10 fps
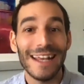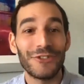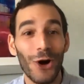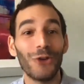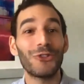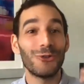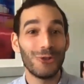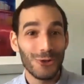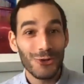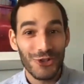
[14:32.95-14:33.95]
It's also
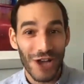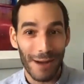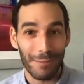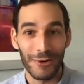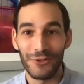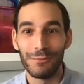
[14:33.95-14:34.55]
new shoppers,